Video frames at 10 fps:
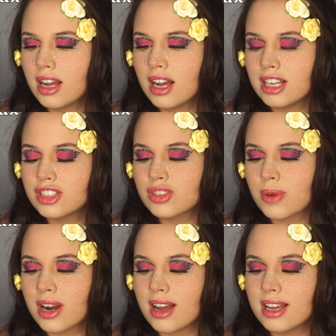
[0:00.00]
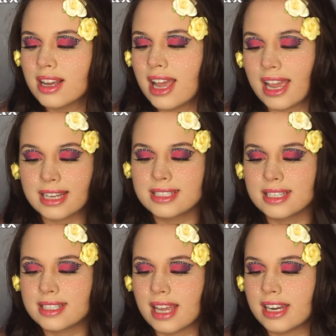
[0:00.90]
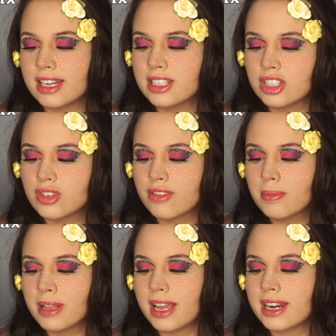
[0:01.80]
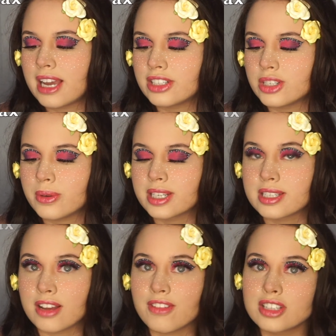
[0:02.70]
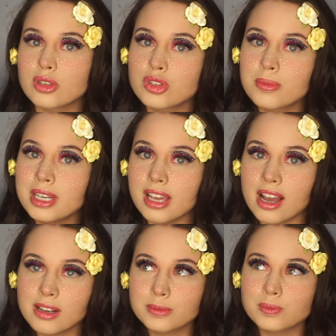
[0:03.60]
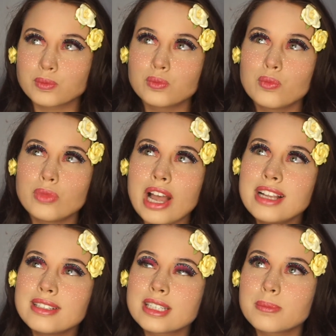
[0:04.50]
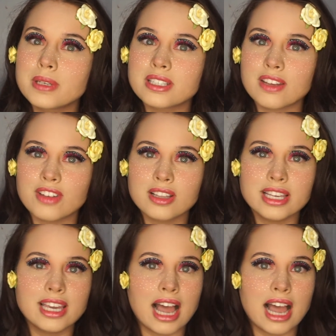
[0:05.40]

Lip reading: Anzra X said, did you ever plan on doing stuff on social media? Not specifically.